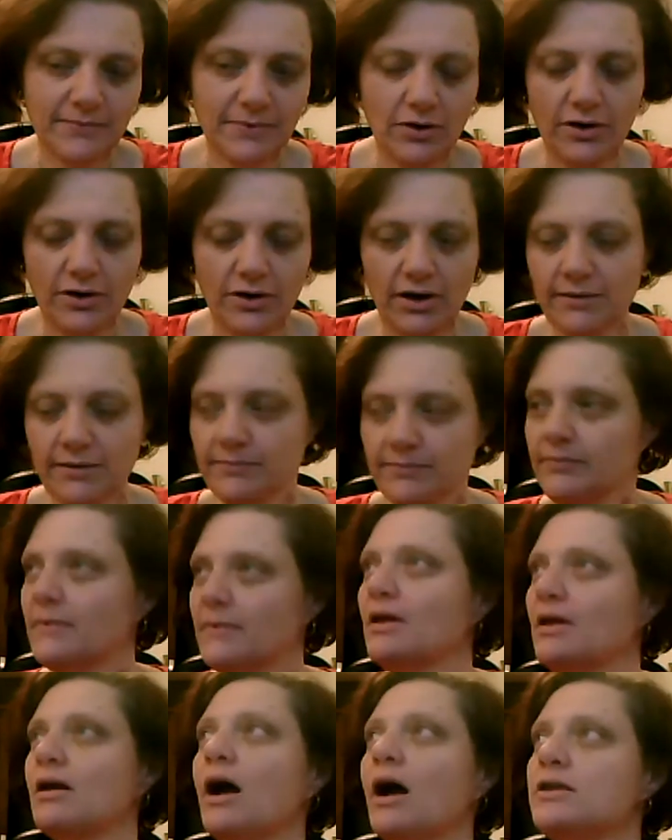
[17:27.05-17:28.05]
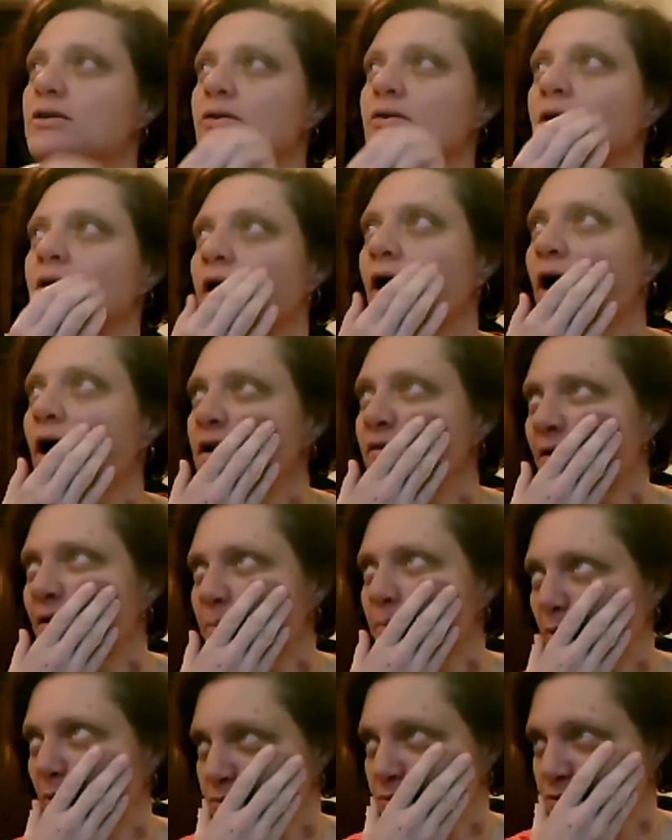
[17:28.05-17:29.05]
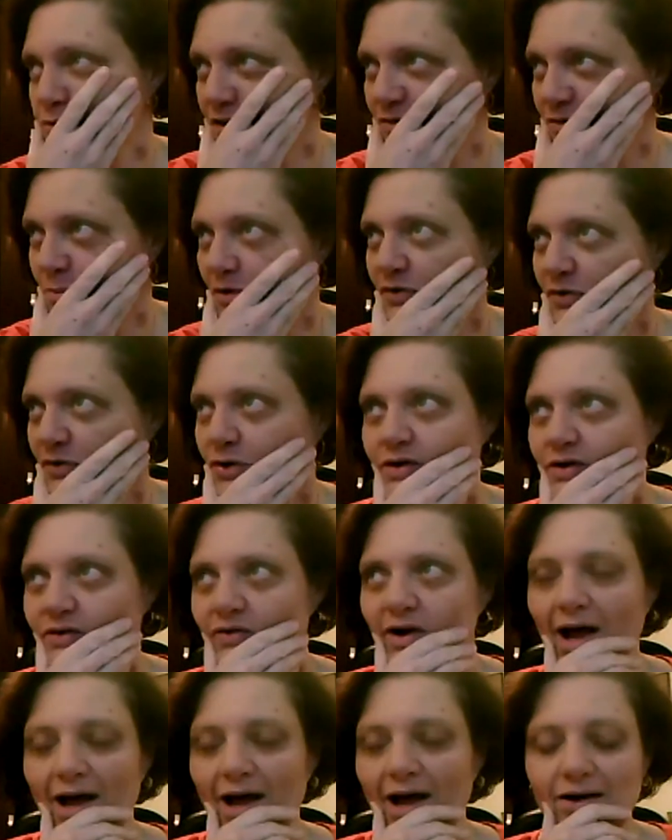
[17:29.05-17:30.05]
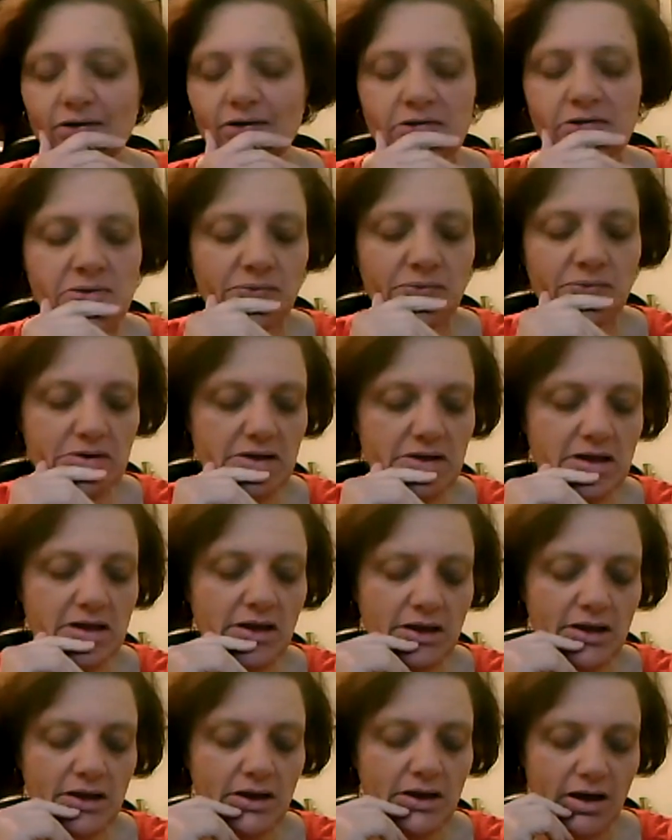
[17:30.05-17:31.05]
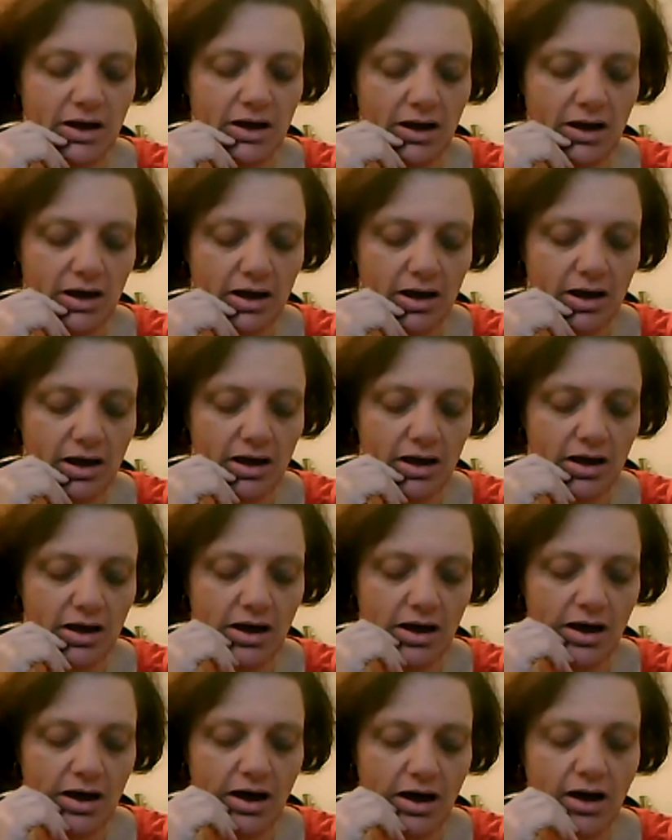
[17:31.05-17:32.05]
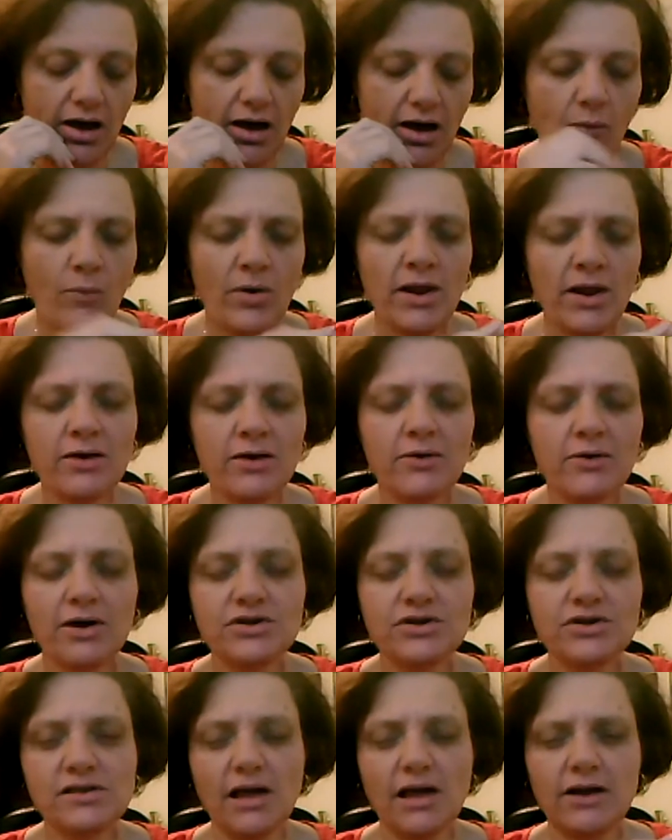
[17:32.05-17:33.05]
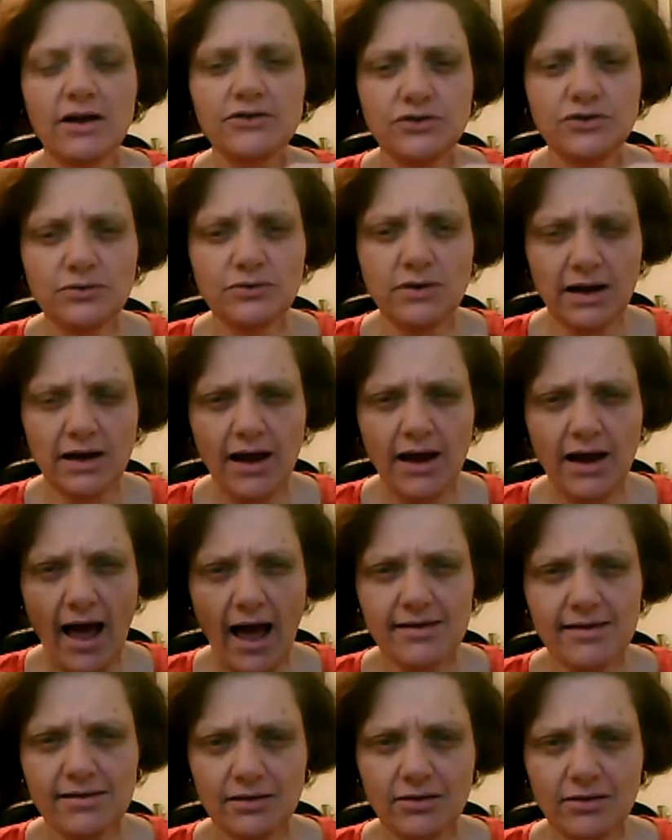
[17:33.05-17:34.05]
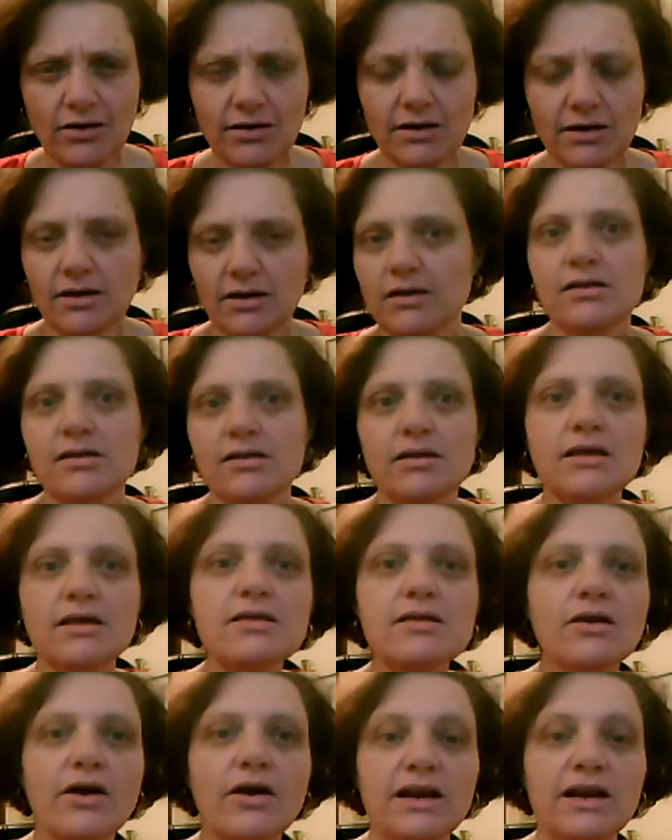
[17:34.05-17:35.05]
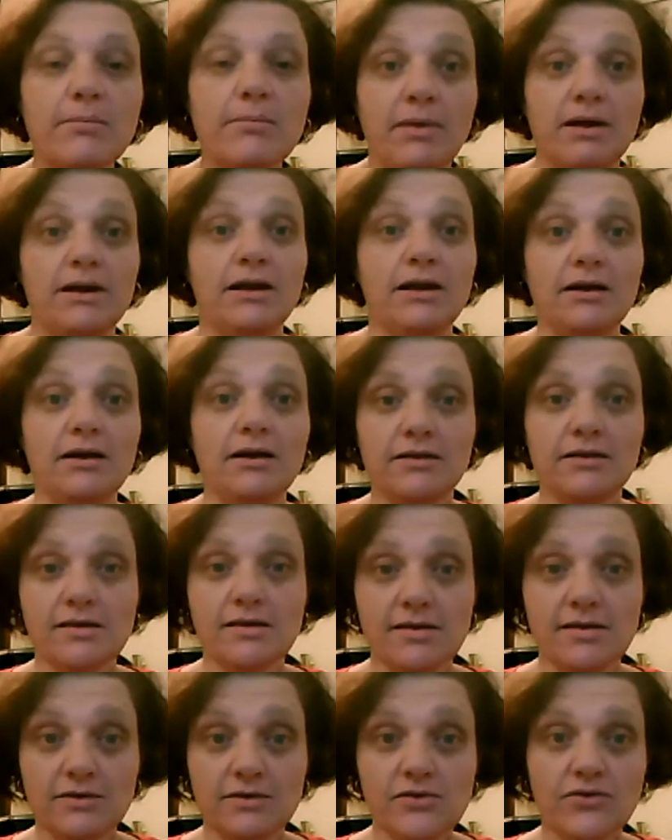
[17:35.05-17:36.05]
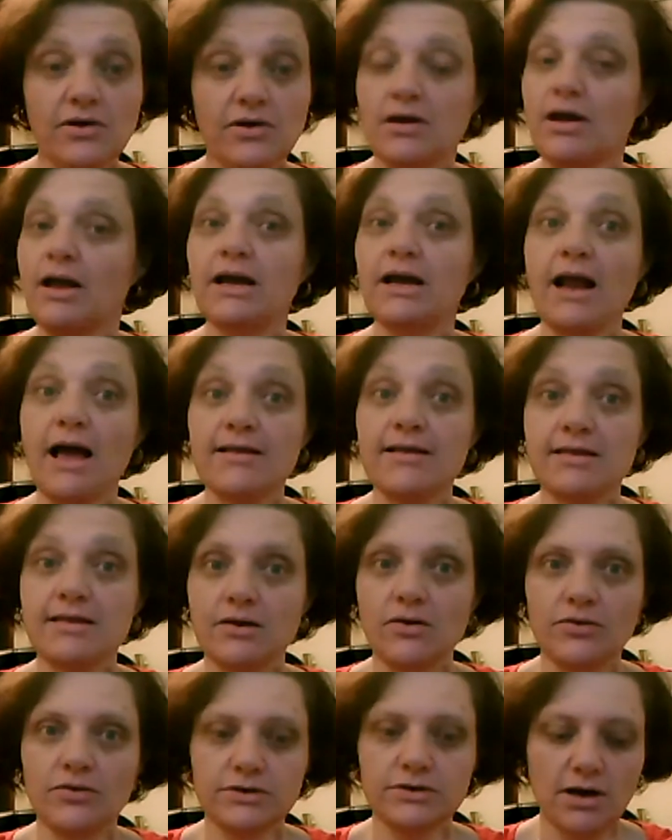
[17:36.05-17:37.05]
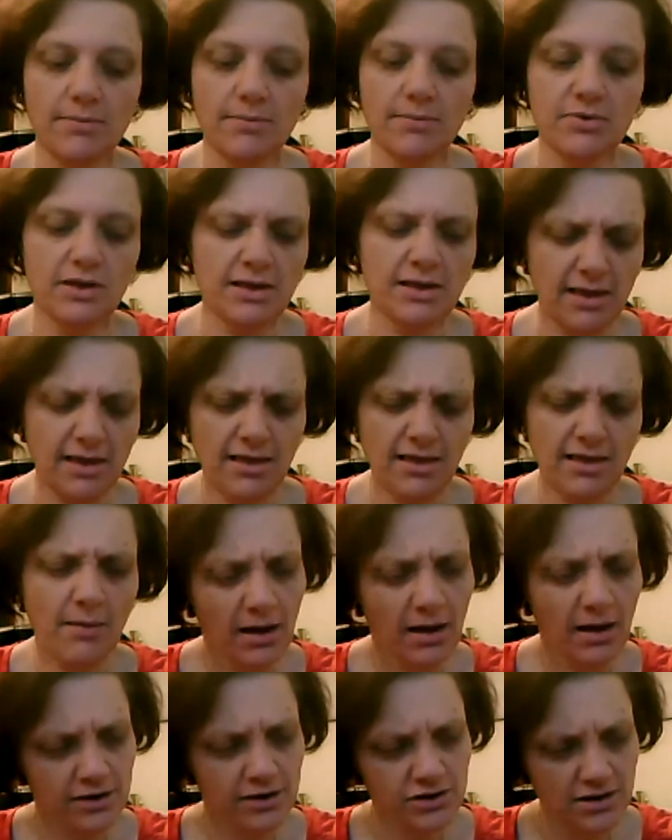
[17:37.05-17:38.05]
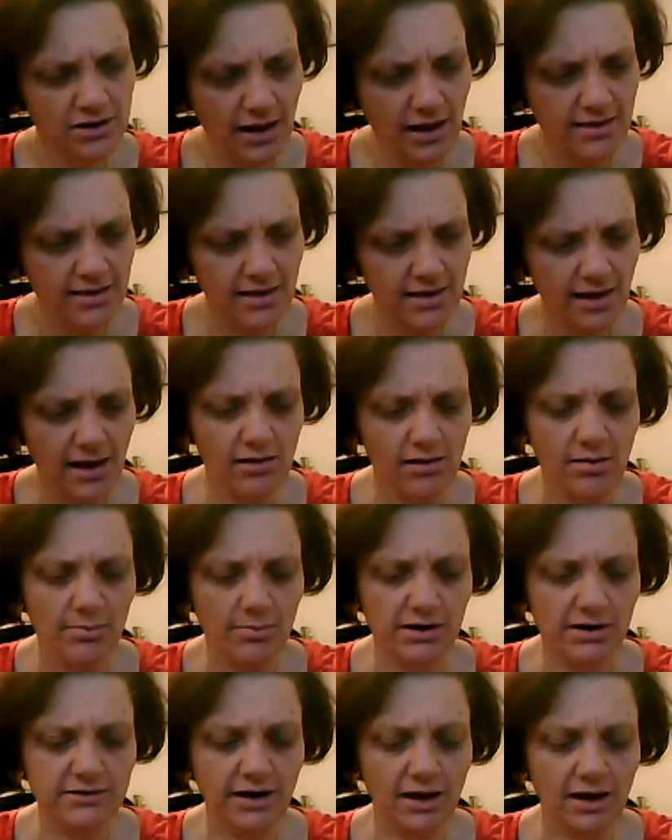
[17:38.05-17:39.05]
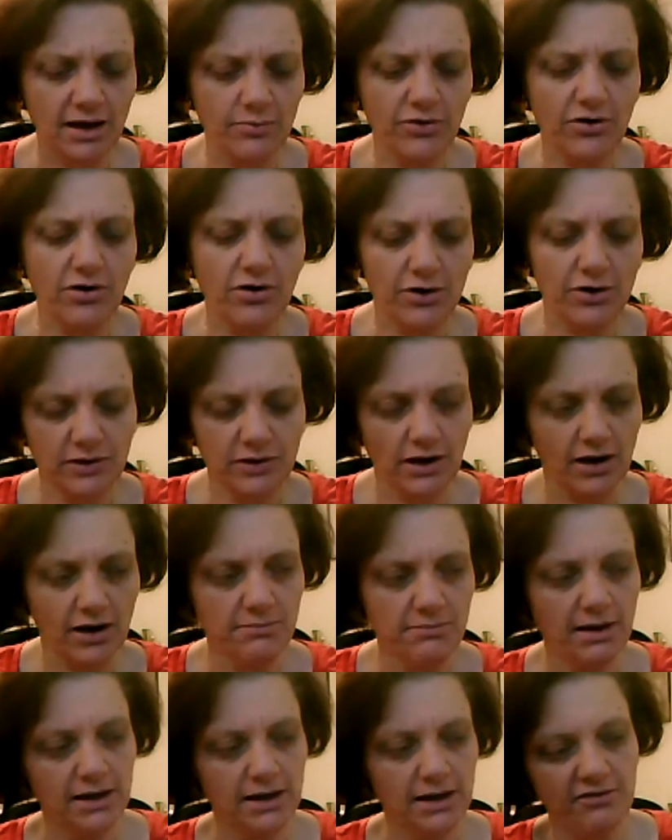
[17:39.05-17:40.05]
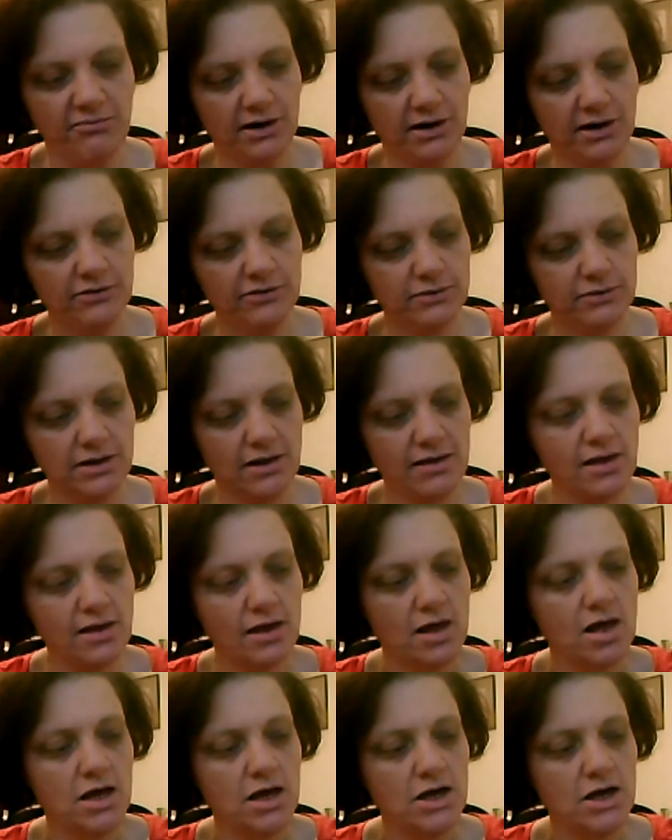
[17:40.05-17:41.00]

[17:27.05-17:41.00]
okay. You can kind of approach this from a few different angles, really. One of the questions I do get asked a lot is there any money in this industry? I get asked that all the time. So that's the angle I'm going to take with her. I don't think I can make enough money doing this.